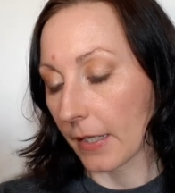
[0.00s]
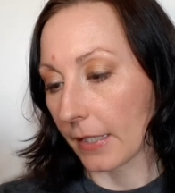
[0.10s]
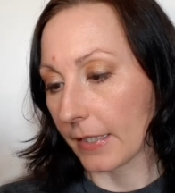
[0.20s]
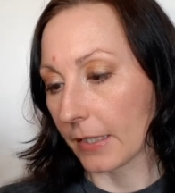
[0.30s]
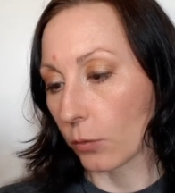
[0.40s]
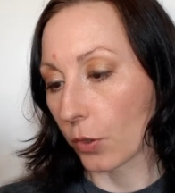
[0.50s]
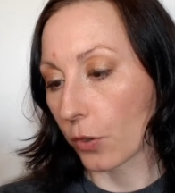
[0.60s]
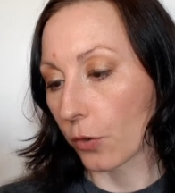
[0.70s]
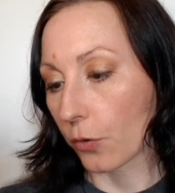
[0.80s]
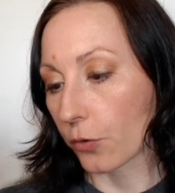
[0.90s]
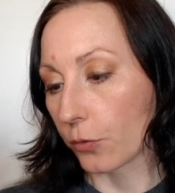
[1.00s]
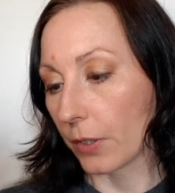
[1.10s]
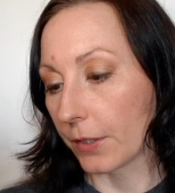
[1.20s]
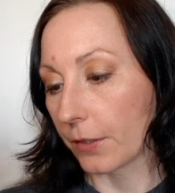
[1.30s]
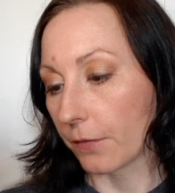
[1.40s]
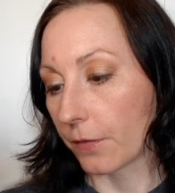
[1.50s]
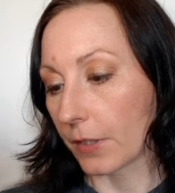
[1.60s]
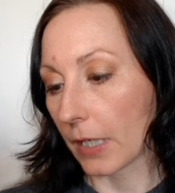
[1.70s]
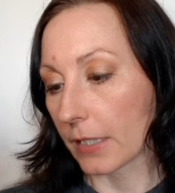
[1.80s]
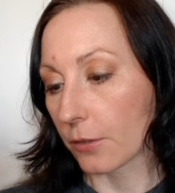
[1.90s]
I think they were cruelty
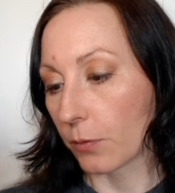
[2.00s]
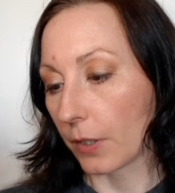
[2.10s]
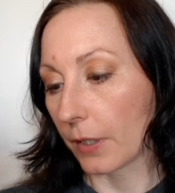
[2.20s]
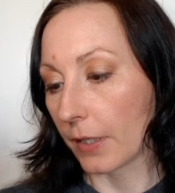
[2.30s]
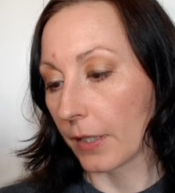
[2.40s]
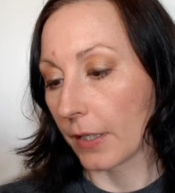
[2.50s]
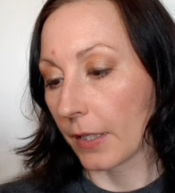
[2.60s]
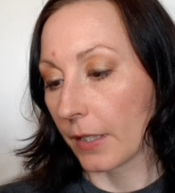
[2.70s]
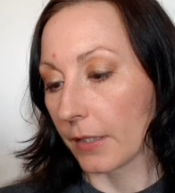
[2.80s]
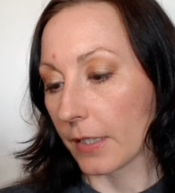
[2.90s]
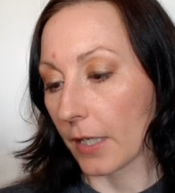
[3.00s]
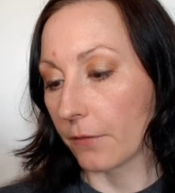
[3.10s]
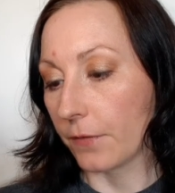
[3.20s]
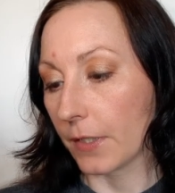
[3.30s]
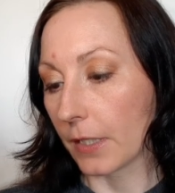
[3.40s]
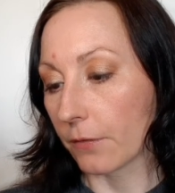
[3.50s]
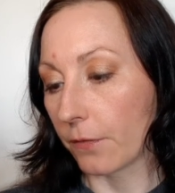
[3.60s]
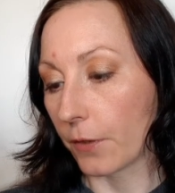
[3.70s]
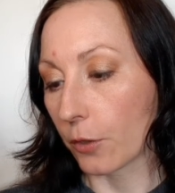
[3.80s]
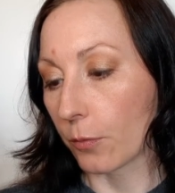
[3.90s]
free as well. Yeah, vegan
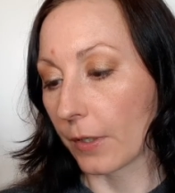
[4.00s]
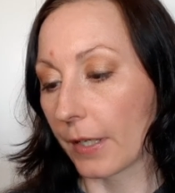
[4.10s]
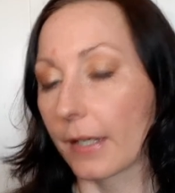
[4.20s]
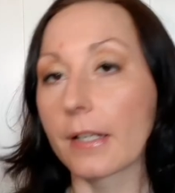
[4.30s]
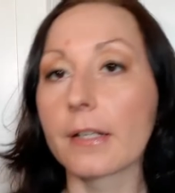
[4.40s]
formula.